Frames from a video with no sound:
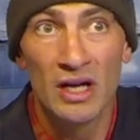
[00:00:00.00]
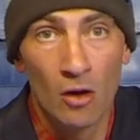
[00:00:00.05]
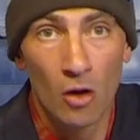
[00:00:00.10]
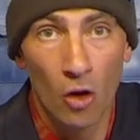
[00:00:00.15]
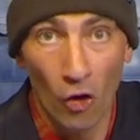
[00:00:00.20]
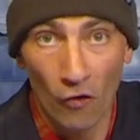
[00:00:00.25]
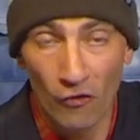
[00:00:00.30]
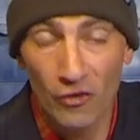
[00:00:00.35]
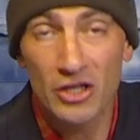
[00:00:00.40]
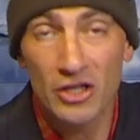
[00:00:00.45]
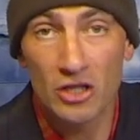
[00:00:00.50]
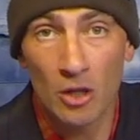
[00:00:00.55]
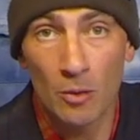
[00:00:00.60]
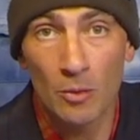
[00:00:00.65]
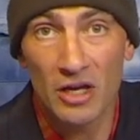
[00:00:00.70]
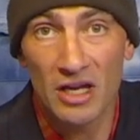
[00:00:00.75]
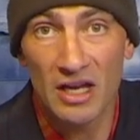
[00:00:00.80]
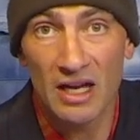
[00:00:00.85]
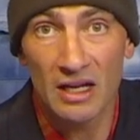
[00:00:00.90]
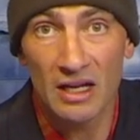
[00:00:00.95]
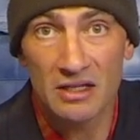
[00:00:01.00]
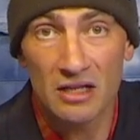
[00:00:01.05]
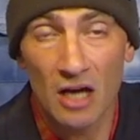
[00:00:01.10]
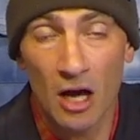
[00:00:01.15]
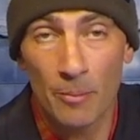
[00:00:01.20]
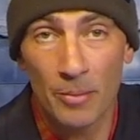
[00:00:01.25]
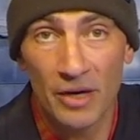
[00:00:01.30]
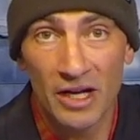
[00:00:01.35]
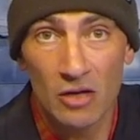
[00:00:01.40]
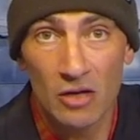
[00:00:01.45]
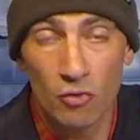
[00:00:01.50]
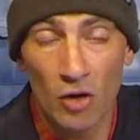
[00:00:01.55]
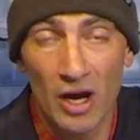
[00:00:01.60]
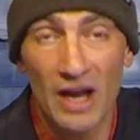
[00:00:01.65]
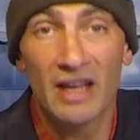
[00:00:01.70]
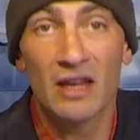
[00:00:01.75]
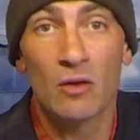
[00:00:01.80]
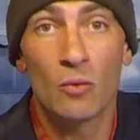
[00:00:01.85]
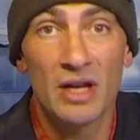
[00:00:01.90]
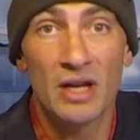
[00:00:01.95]
Hopefully someone can get a top 80
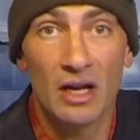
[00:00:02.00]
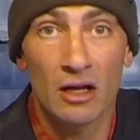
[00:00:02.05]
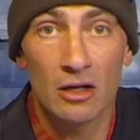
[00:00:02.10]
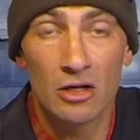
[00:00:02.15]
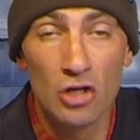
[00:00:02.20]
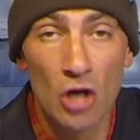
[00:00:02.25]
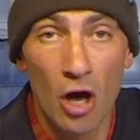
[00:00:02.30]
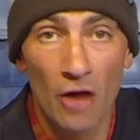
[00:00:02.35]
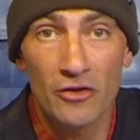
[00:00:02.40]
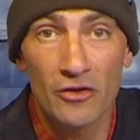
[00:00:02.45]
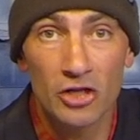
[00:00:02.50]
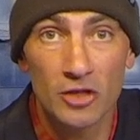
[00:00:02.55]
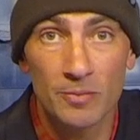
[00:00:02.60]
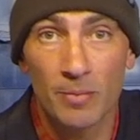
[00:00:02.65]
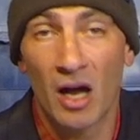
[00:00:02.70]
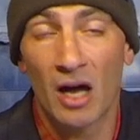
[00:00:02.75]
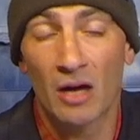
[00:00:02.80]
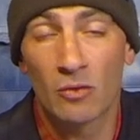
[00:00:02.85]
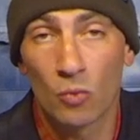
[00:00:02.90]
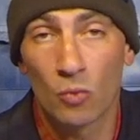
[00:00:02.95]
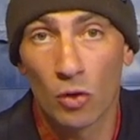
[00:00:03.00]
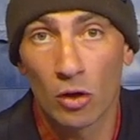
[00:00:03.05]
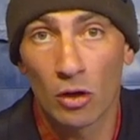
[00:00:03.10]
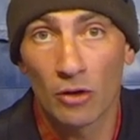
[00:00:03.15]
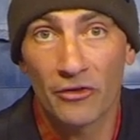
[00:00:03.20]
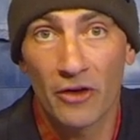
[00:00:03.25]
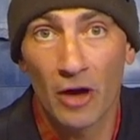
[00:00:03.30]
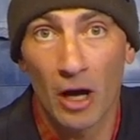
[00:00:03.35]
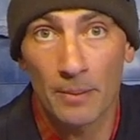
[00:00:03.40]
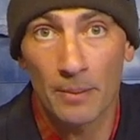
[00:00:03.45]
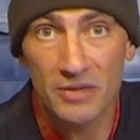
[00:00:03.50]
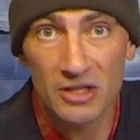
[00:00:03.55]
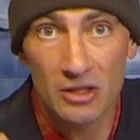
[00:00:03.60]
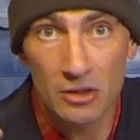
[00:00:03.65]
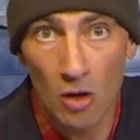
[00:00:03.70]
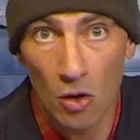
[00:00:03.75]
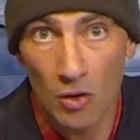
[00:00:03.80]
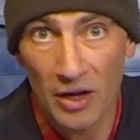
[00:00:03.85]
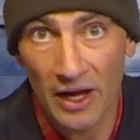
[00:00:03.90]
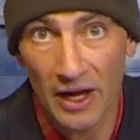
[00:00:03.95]
rank and we get another spot in World Cups.
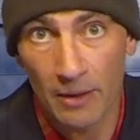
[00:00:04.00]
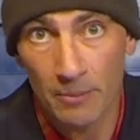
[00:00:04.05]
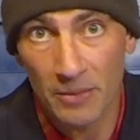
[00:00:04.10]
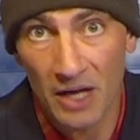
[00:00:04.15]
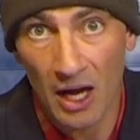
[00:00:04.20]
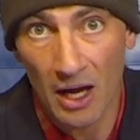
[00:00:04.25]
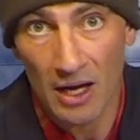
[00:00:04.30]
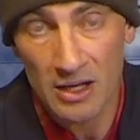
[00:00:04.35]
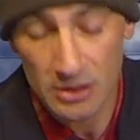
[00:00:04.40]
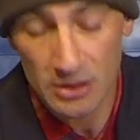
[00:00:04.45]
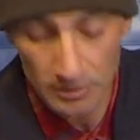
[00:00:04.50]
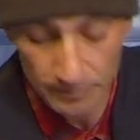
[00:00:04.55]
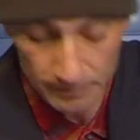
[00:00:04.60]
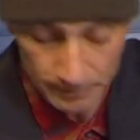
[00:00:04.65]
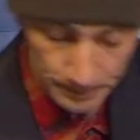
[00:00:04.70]
Go get them, guys.